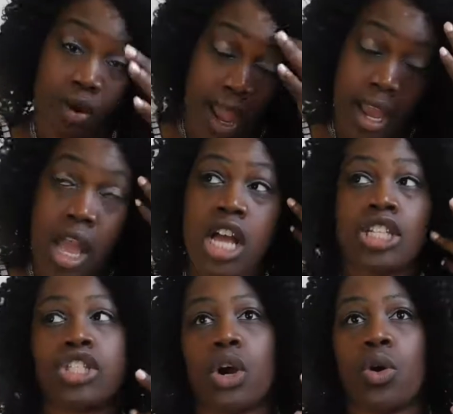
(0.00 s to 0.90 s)
okay?
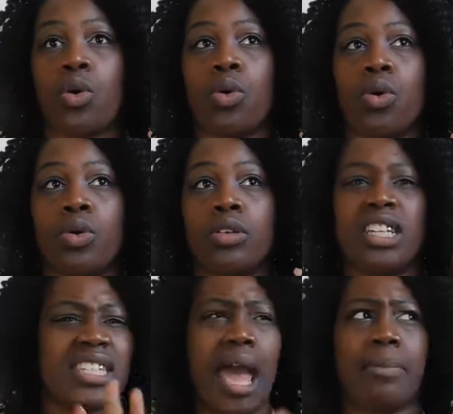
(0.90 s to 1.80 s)
So
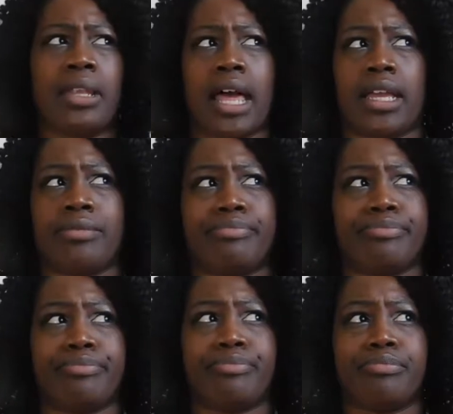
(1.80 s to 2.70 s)
this happened like
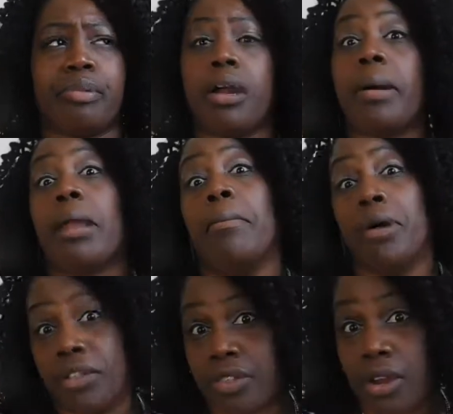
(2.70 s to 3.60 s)
probably about a
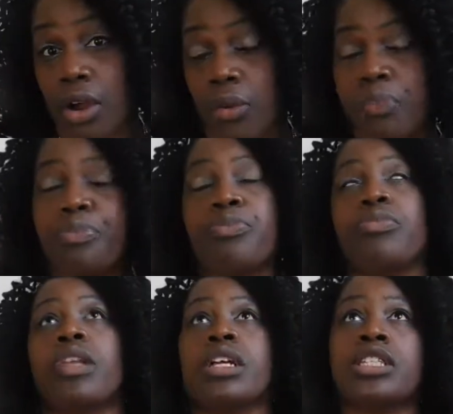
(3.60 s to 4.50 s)
month ago.
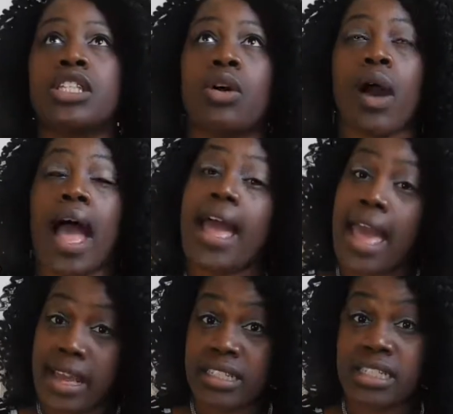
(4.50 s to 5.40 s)
So I
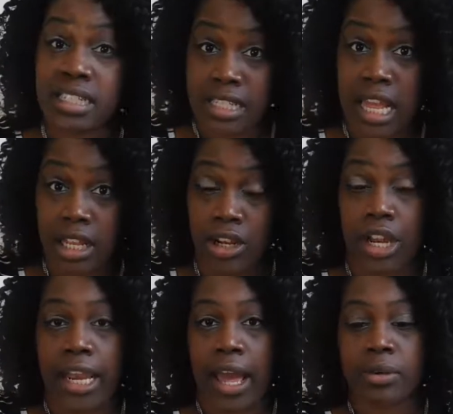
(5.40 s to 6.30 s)
asked the teller,
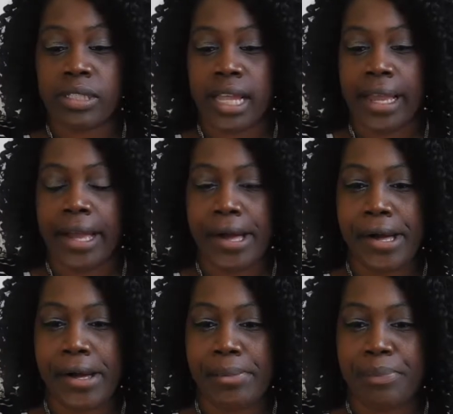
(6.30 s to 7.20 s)
and I was like,
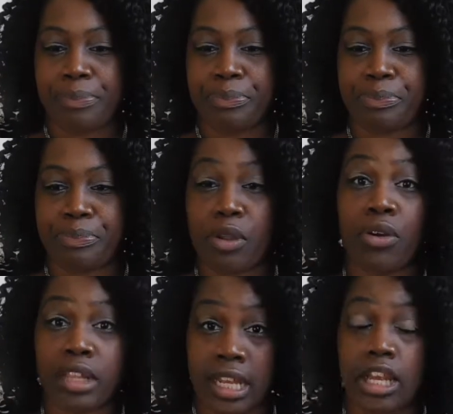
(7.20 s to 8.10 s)

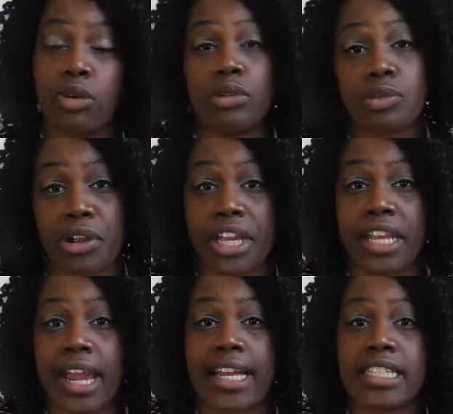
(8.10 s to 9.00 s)
or the lady who was working
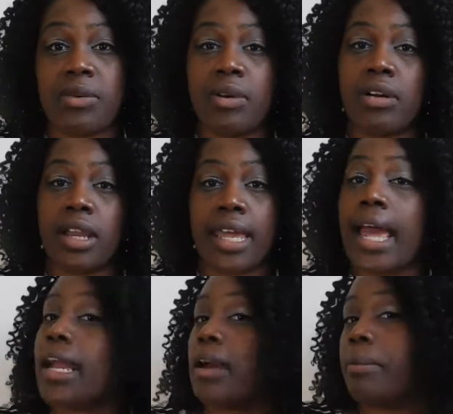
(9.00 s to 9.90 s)
there, I said, well, can
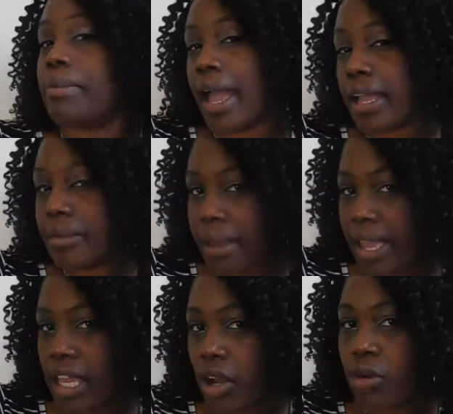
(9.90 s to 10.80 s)
I come back and
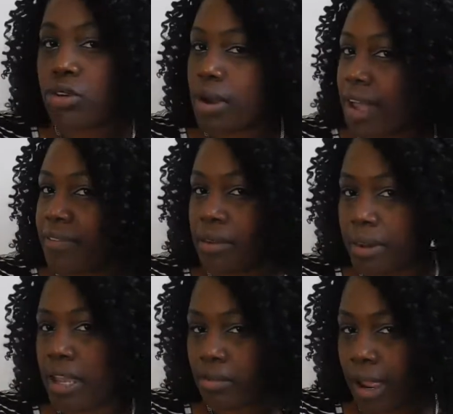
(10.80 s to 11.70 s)
pay it, or do I have to
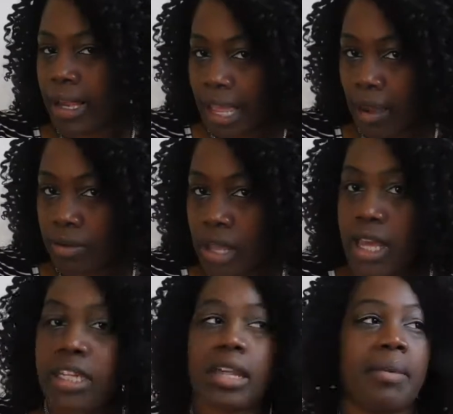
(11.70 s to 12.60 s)
pay it right now?
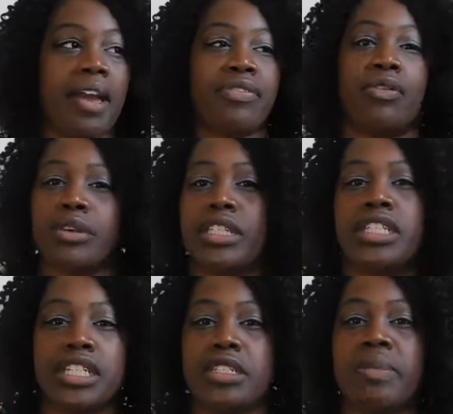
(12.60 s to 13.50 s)
Because I'm going to have to run to
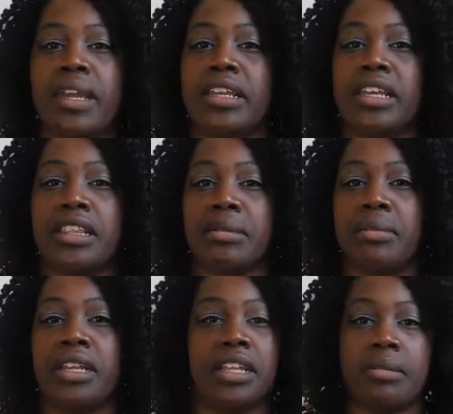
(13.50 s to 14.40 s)
this bank to get the
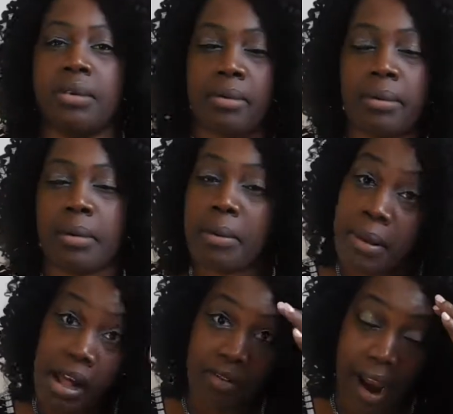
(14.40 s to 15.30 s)
money and blah, blah, blah, blah,
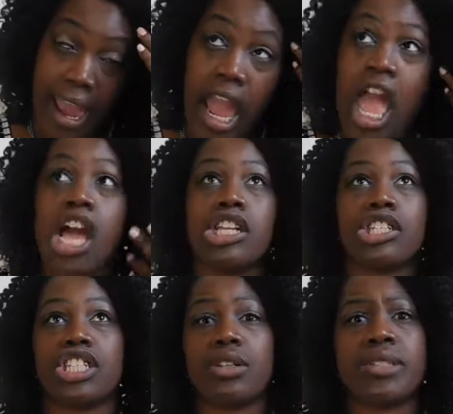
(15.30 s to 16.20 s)
blah, right?
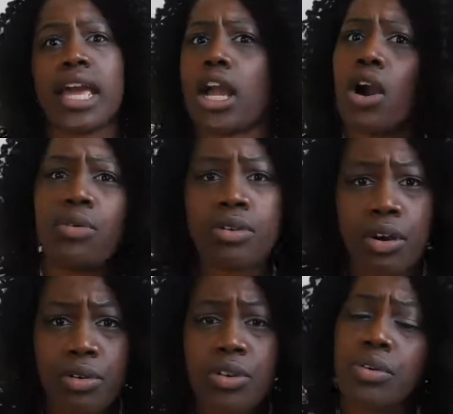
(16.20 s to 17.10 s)
So she was like, oh,
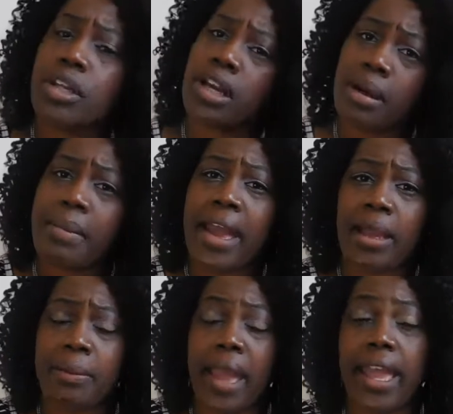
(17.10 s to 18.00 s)
no, you can come back
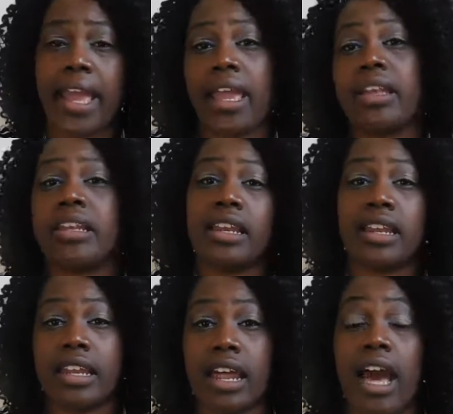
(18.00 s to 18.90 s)
and pay it, da, da,
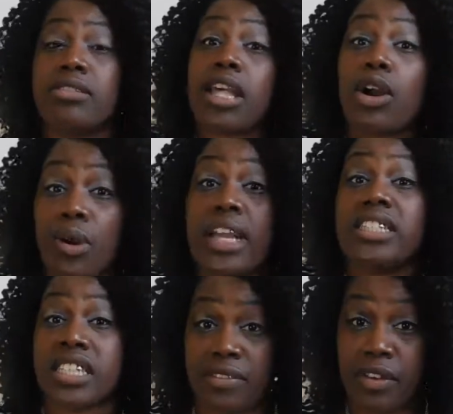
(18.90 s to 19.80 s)
da, da. I was like, okay,
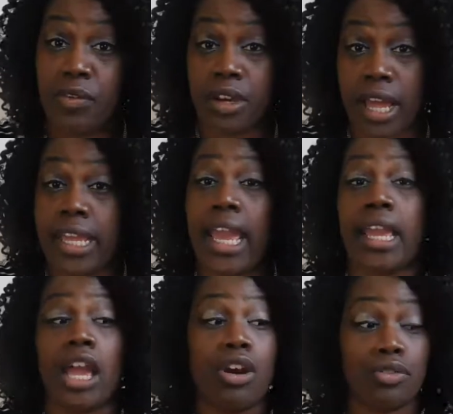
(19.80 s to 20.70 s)

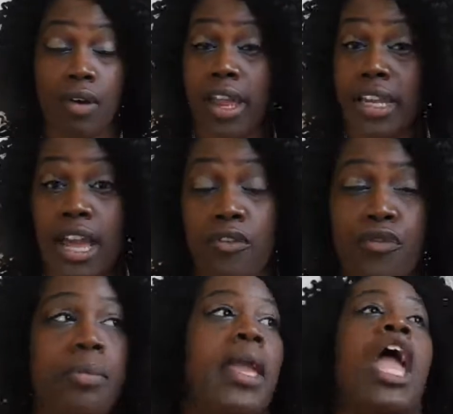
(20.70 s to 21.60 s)
$74.98, write it down
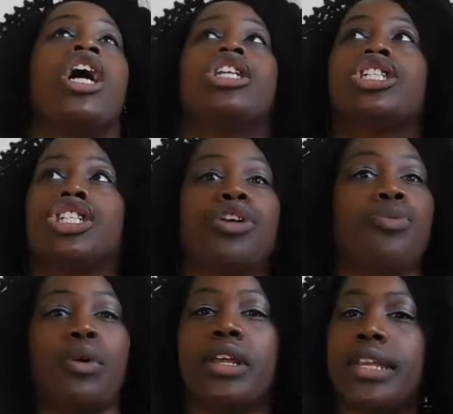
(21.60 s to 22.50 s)
for me. She
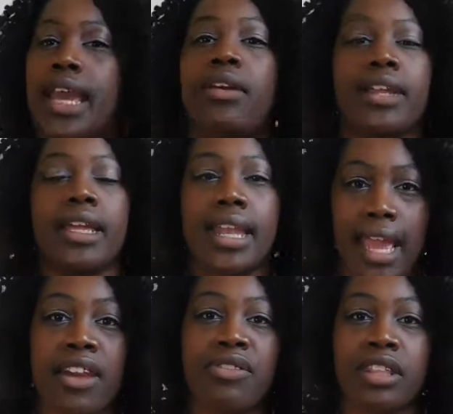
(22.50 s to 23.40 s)
wrote it down in
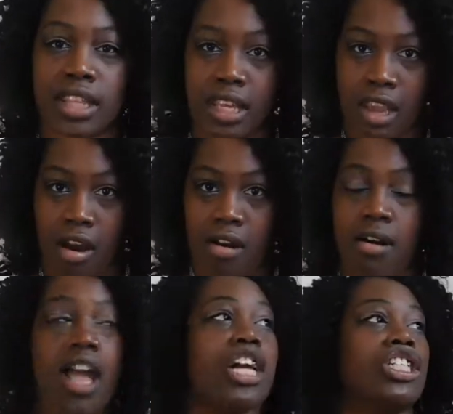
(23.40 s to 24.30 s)
everything, y'all.
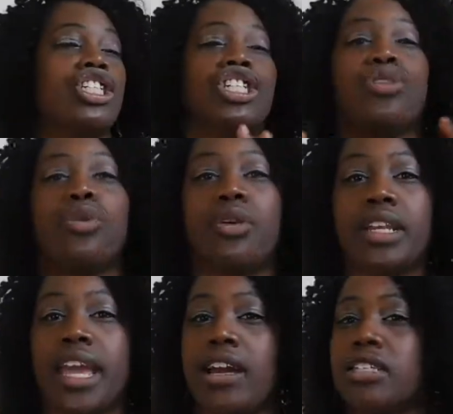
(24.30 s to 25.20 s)
She wrote it
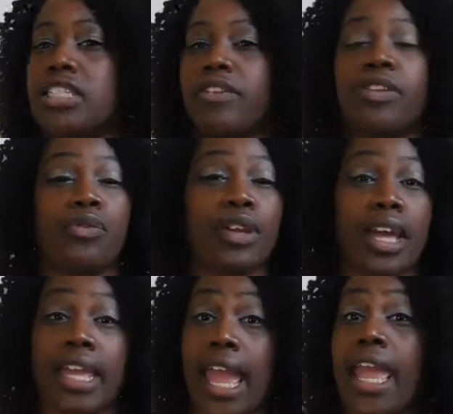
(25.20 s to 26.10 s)
down,
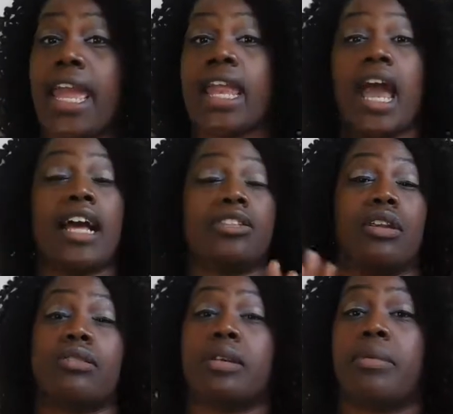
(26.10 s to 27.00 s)
$74.98. I told her
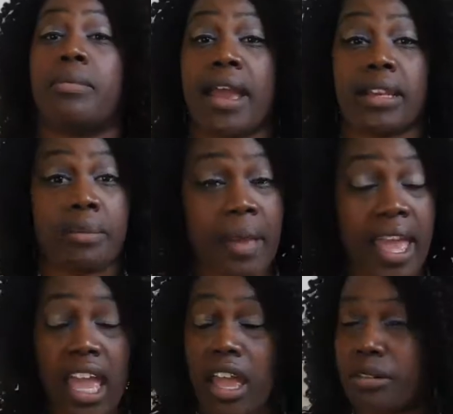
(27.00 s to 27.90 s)
I was coming back to
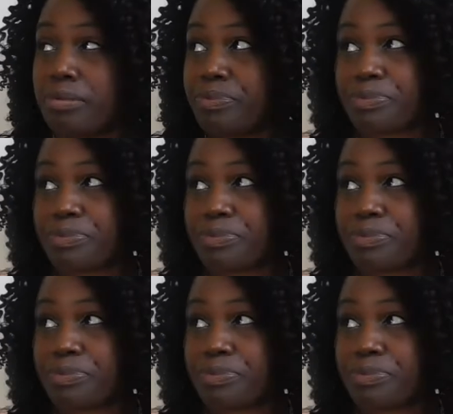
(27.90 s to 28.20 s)
pay it.